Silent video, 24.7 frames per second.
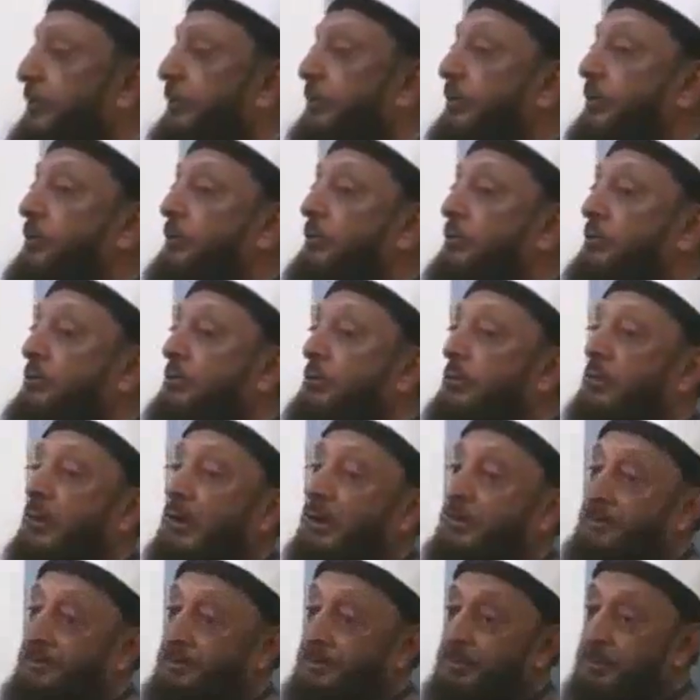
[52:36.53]
a new
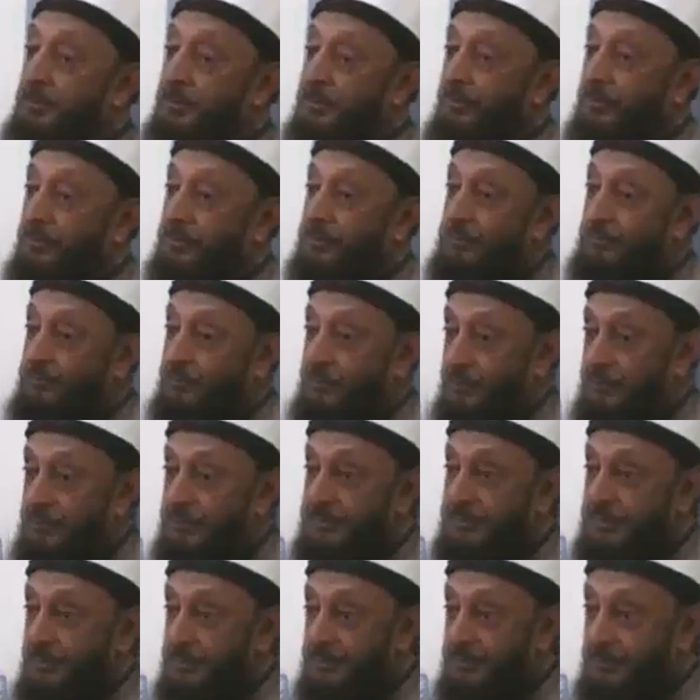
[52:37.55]
Europe which
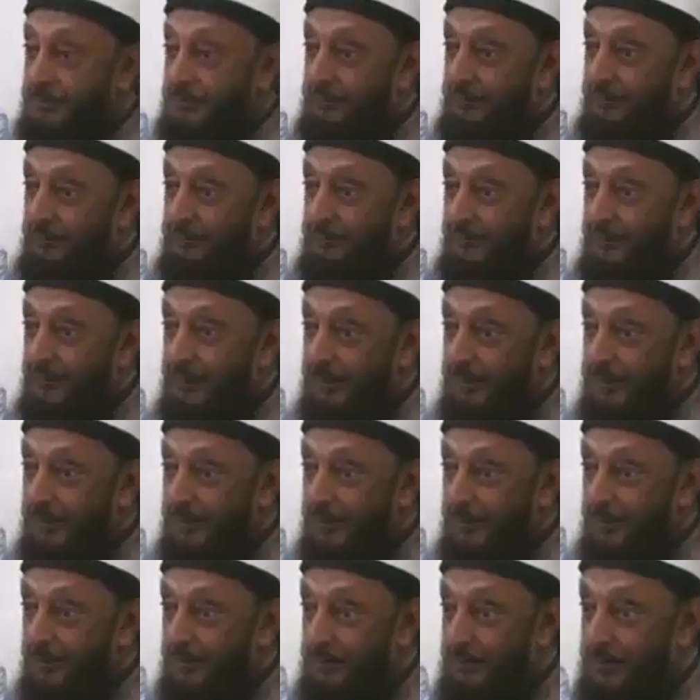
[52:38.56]
permitted usury
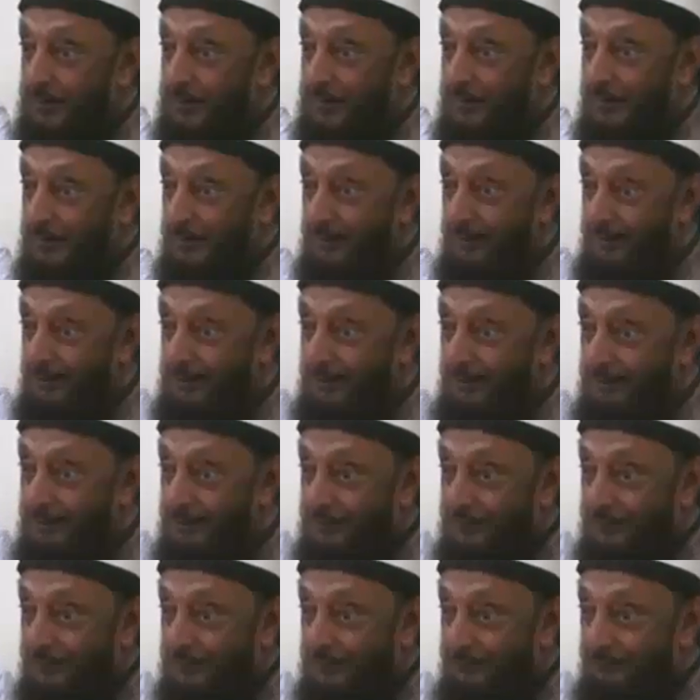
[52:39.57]
or lending on
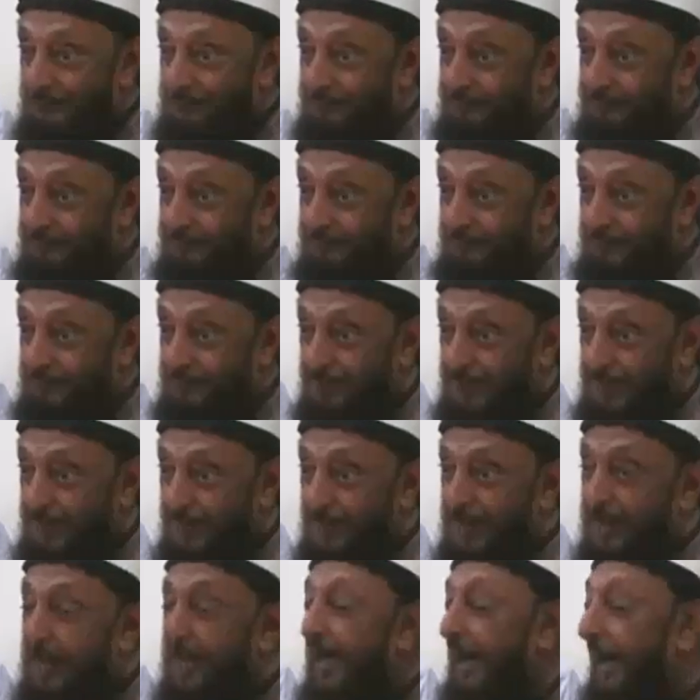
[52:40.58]
interest.
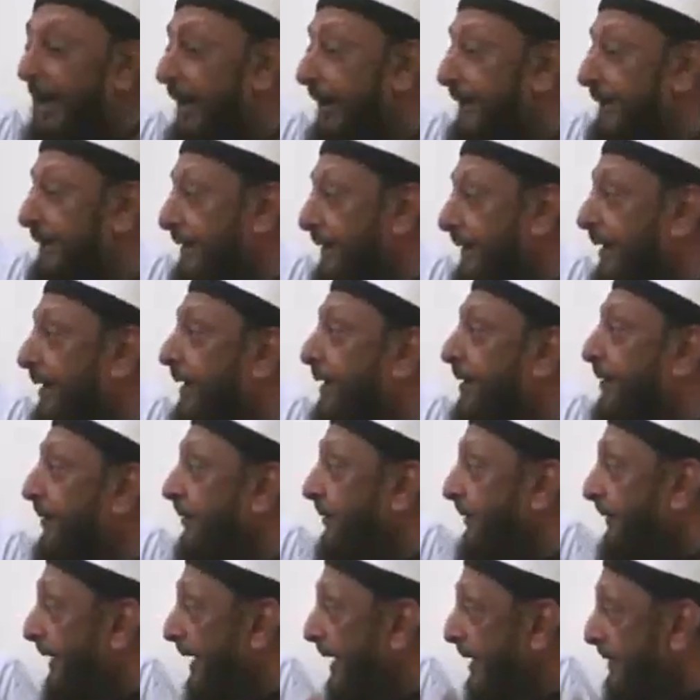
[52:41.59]
And
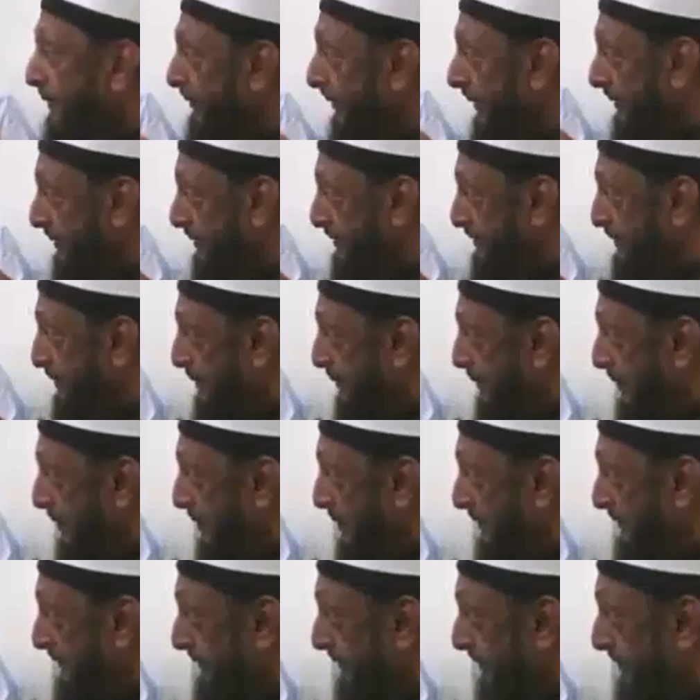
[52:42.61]
that which
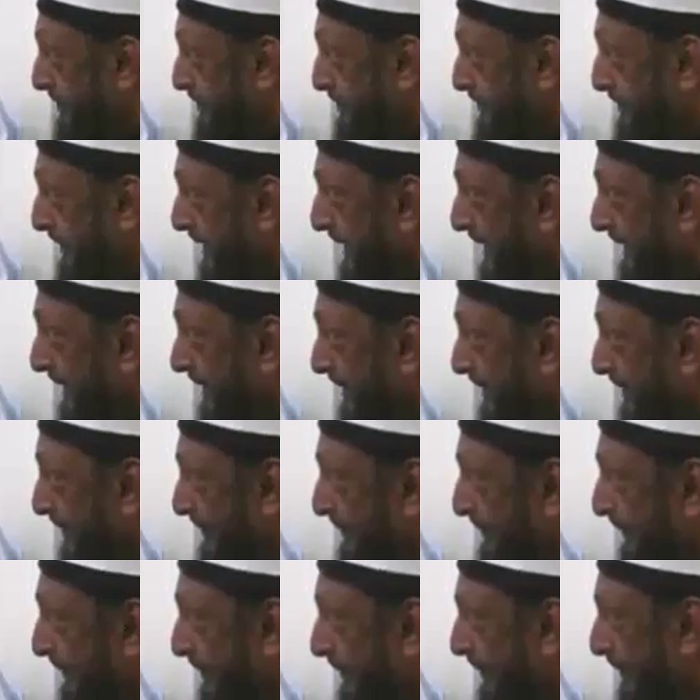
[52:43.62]
broke the back
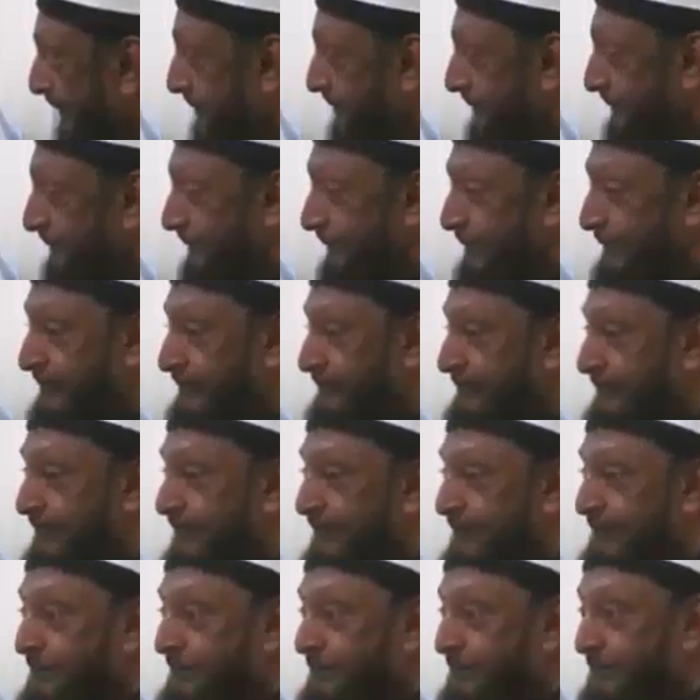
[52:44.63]
of the Christian
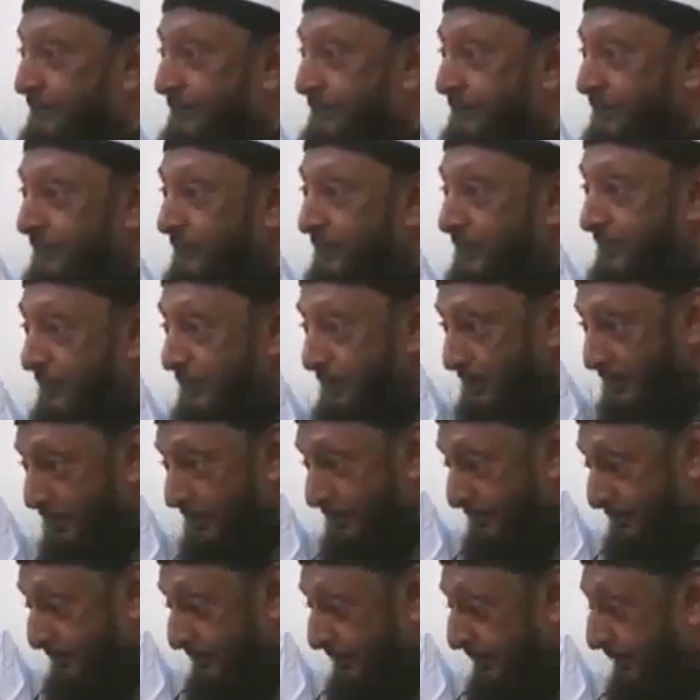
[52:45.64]
church
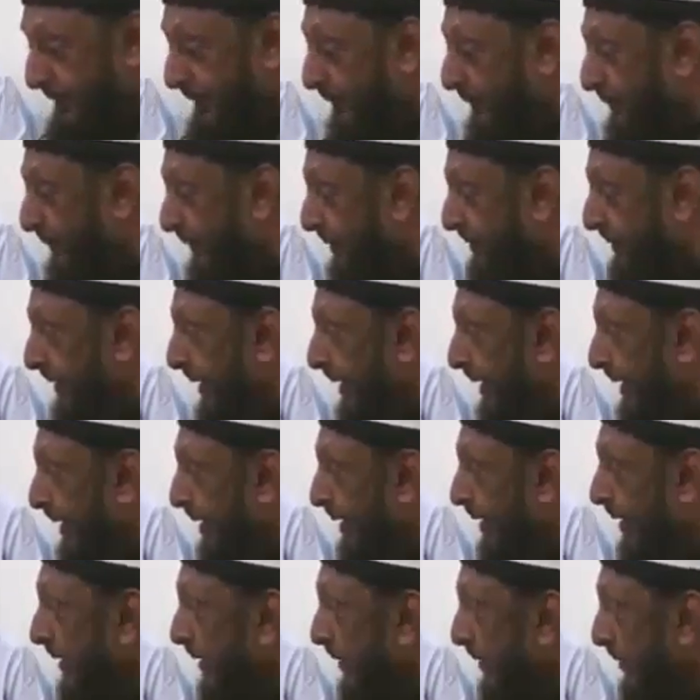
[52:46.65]
concerning
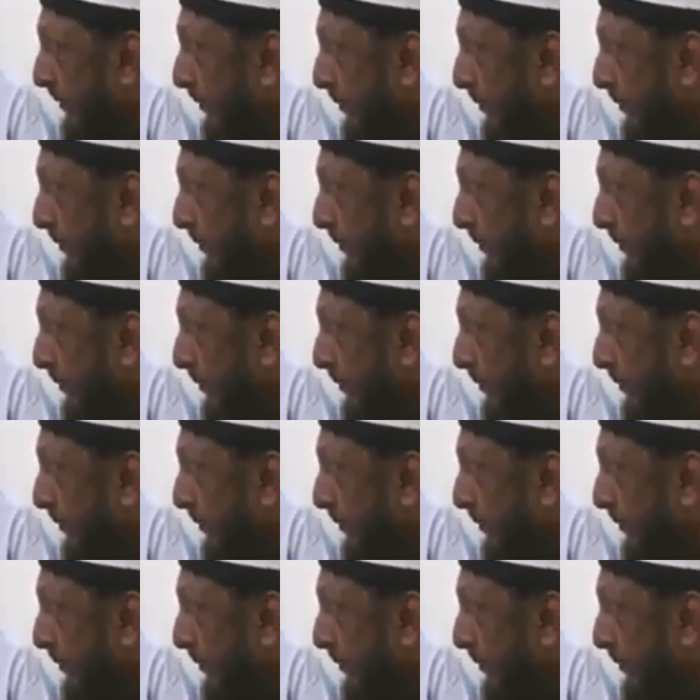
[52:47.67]
riba